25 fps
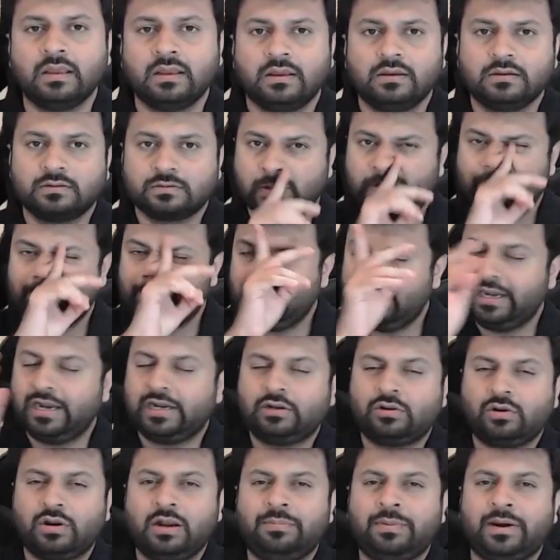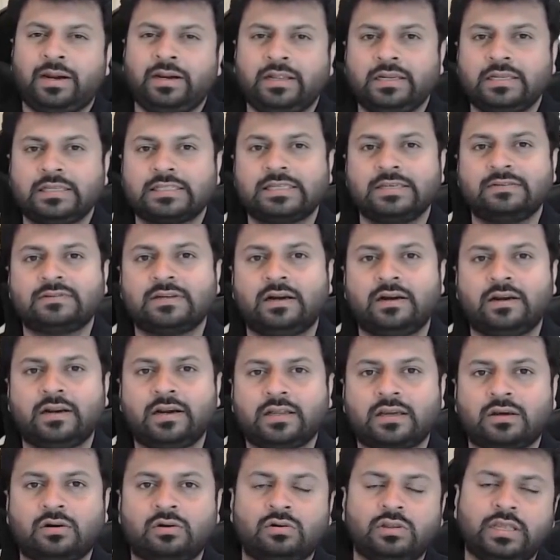So if the electoral party receives
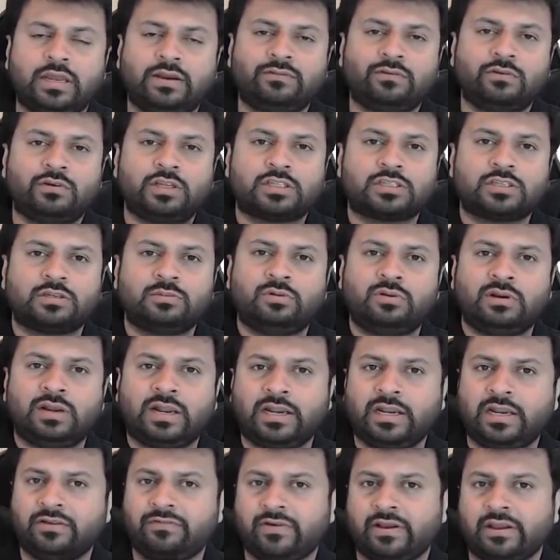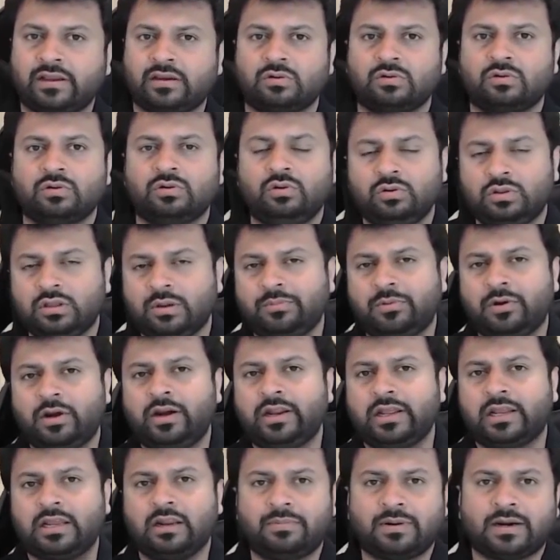100 crore, they have to distribute 95 crore to the
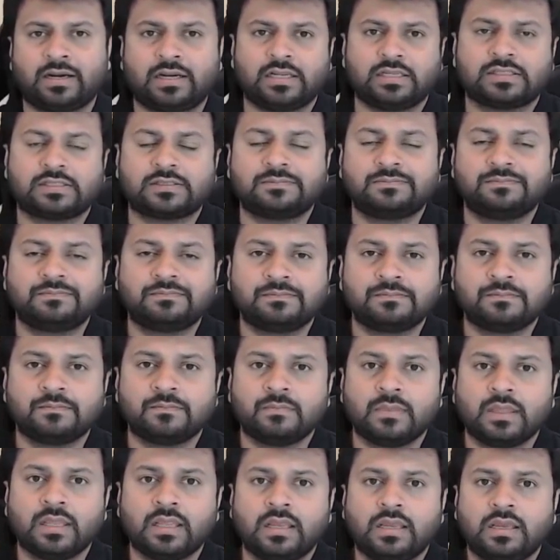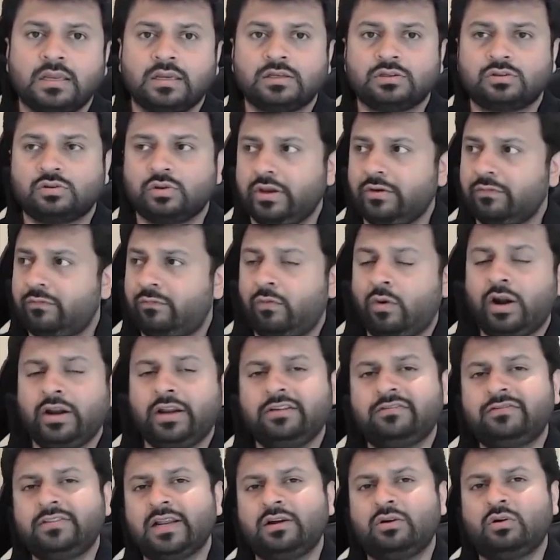political parties. So what
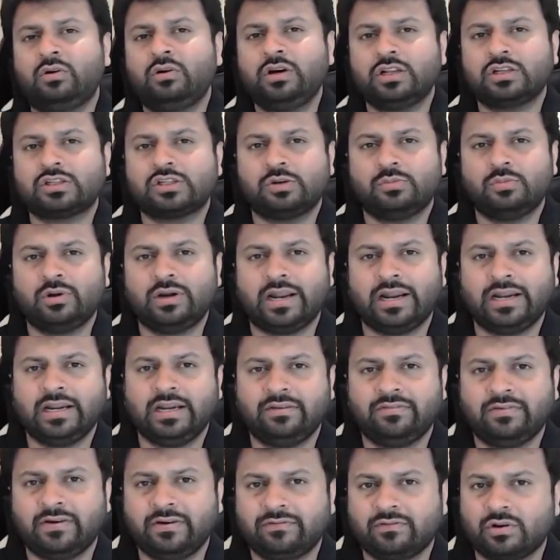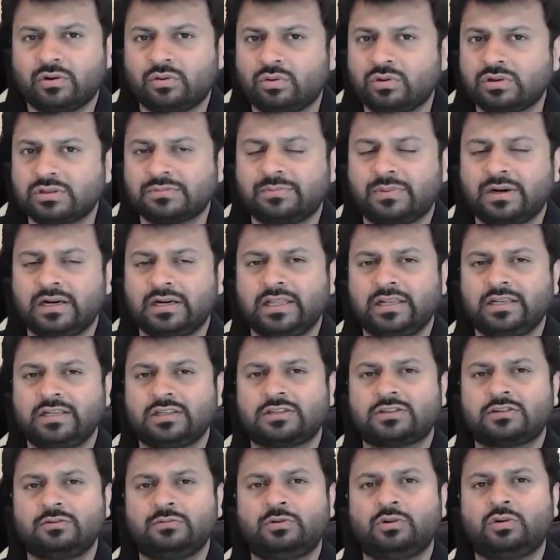if they don't distribute 95 crores, but they
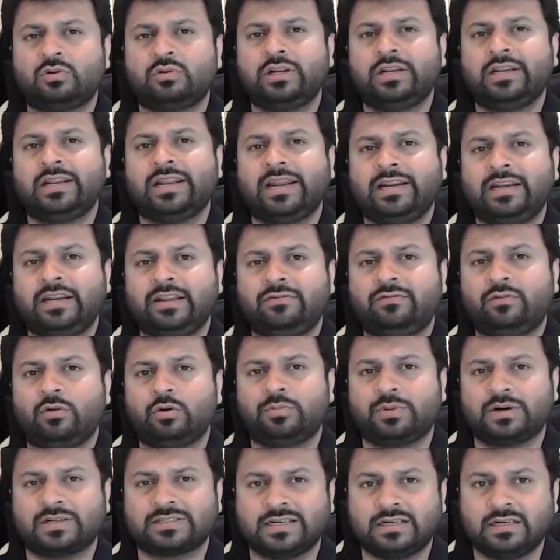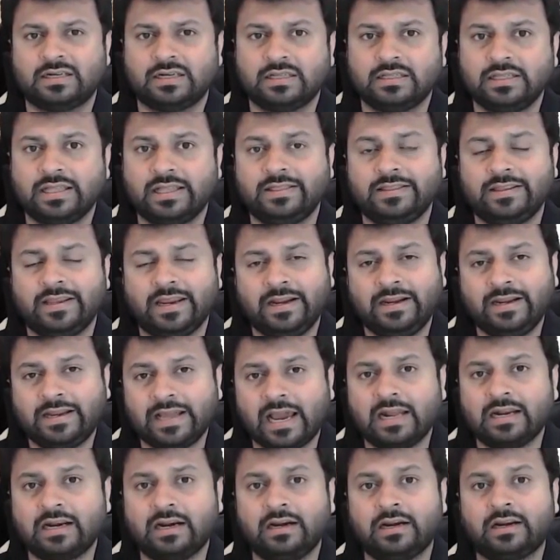distribute only 94%? Then the
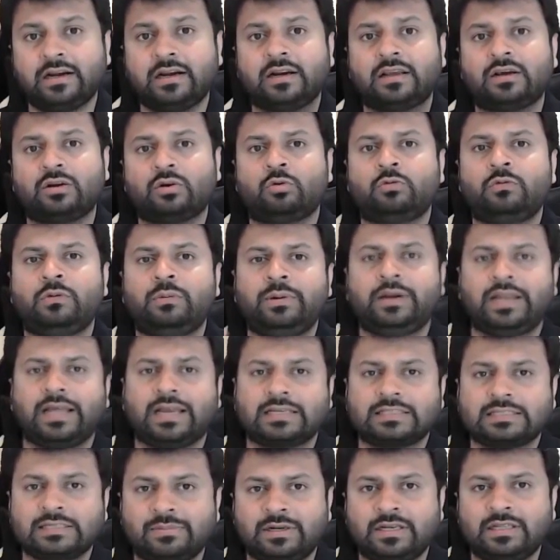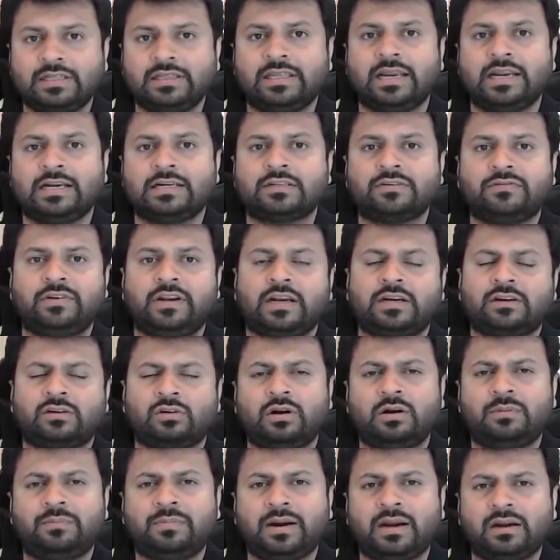entire 100 crore will be taxable in the hands of
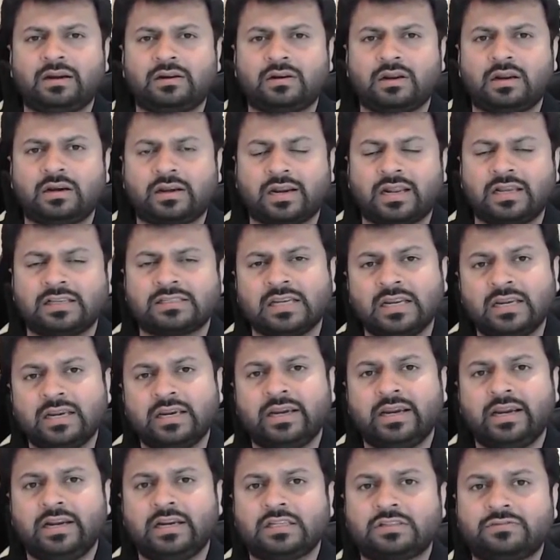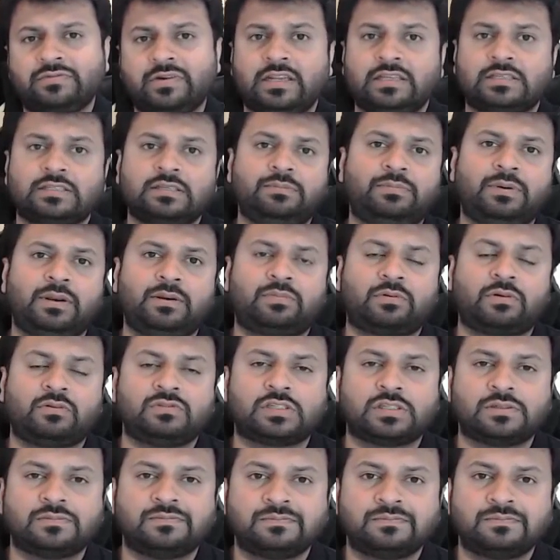electoral trust. It is very simple provision.